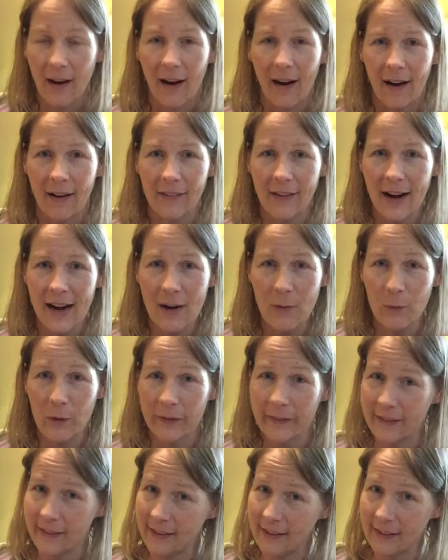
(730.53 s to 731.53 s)
All right,
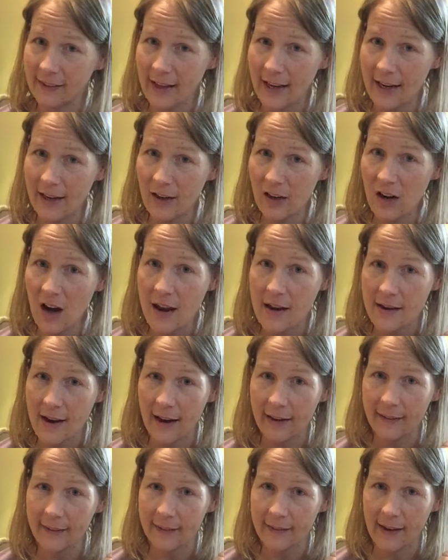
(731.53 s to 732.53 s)
we'll see you later.
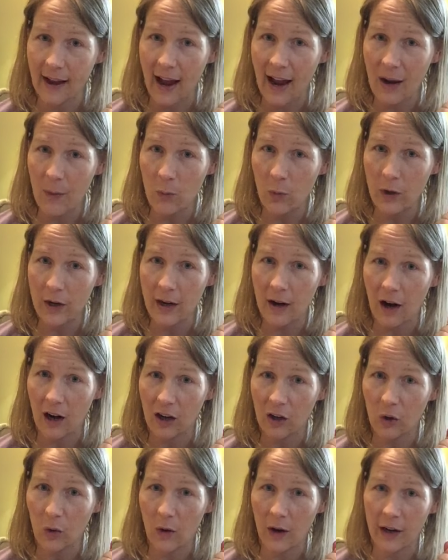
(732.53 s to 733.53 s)
Next time we
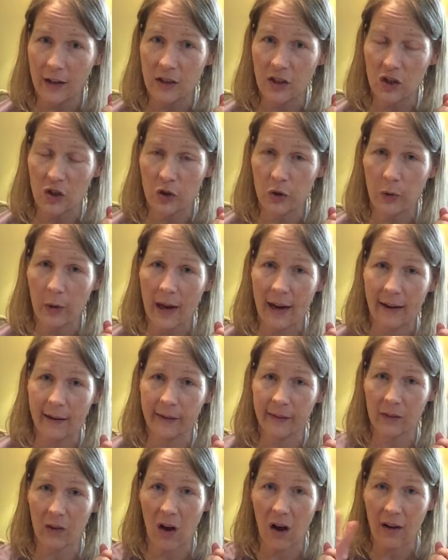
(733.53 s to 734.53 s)
are going to do a
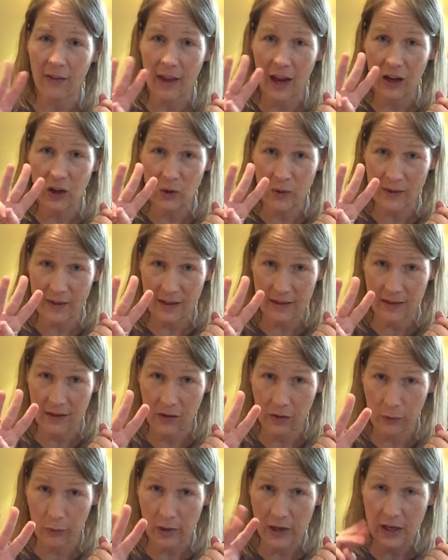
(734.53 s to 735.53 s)
song that uses
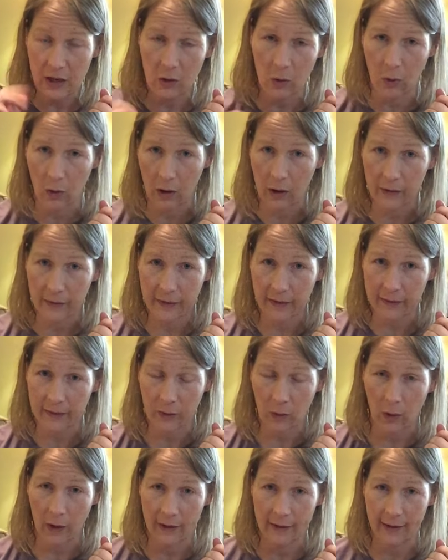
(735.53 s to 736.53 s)
3 chords. It's
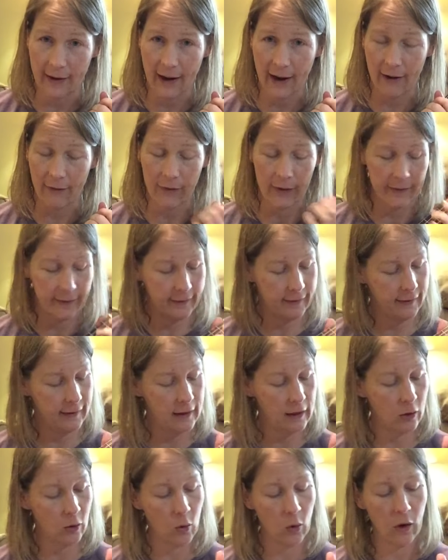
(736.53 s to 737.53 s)
going to have the
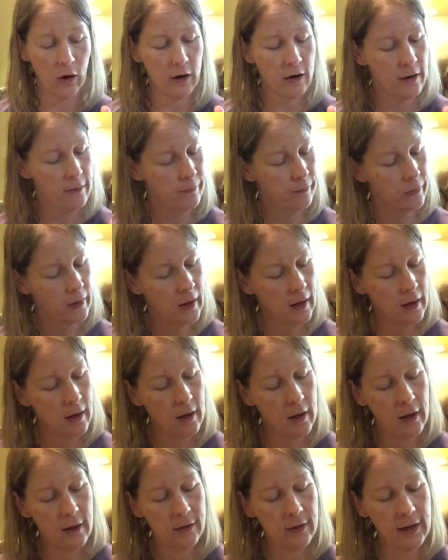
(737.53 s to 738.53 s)
C chord,
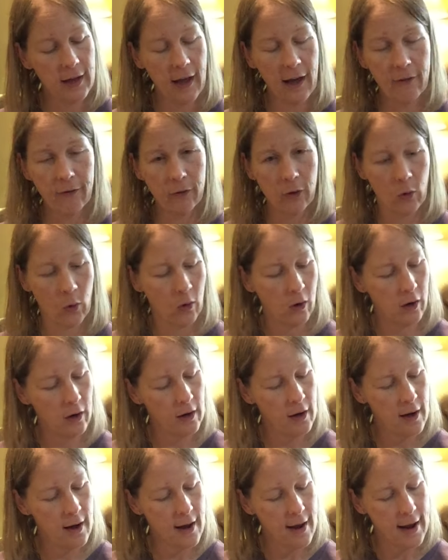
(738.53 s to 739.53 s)
the F
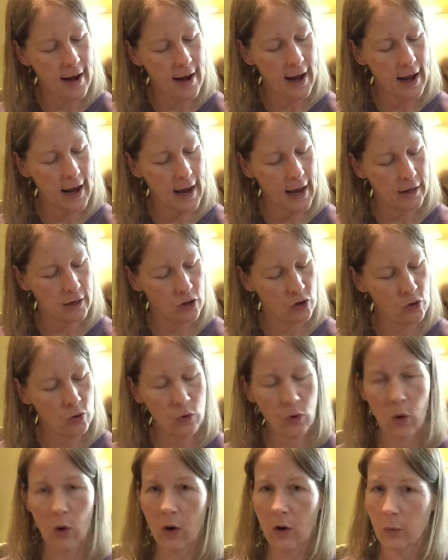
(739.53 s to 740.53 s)
chord, and a new
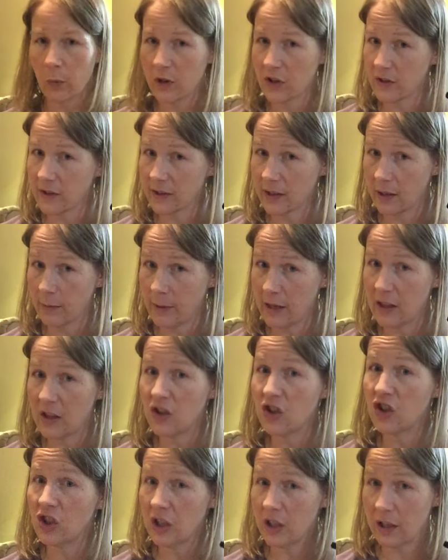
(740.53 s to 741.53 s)
chord, which is going to be
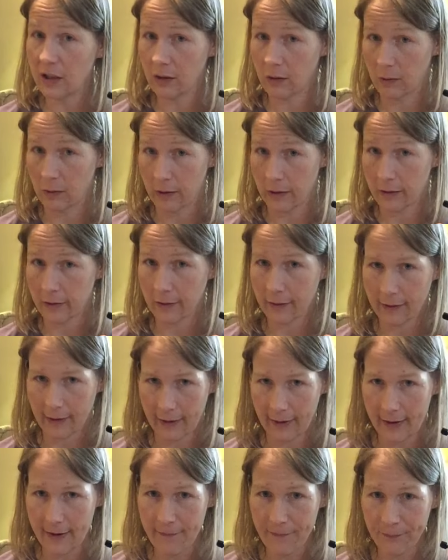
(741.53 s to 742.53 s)
the G chord,
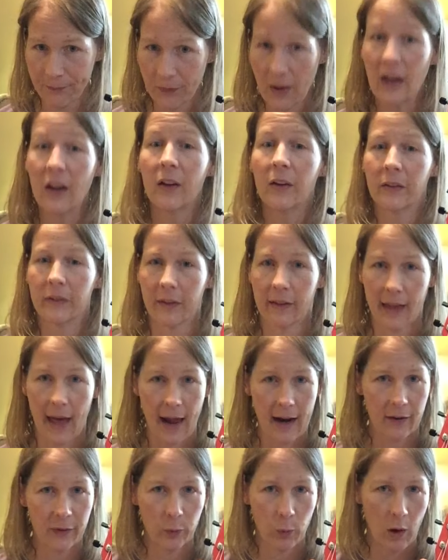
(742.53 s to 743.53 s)
okay? So
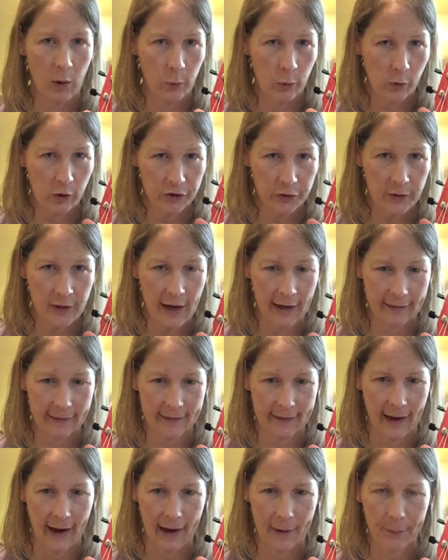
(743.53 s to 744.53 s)
that is what we will do
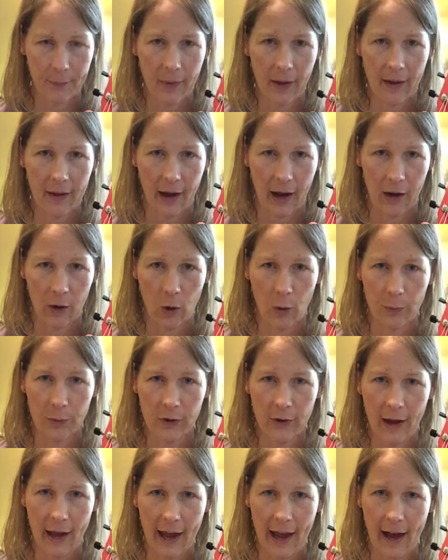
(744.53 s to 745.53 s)
next time. I hope
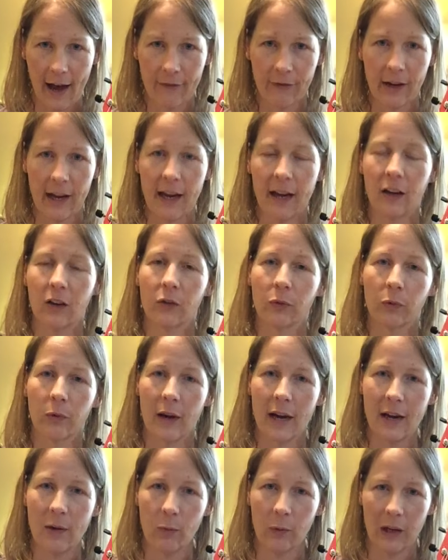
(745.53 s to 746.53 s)
you have a
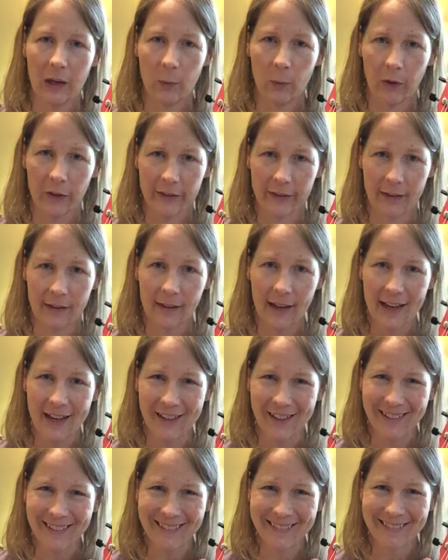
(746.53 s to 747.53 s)
great week. We'll see you
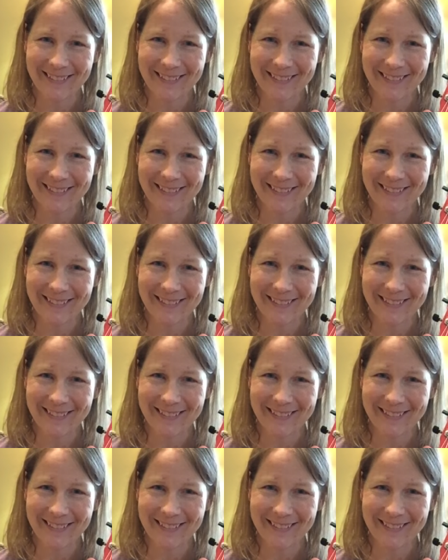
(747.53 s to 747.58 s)
later.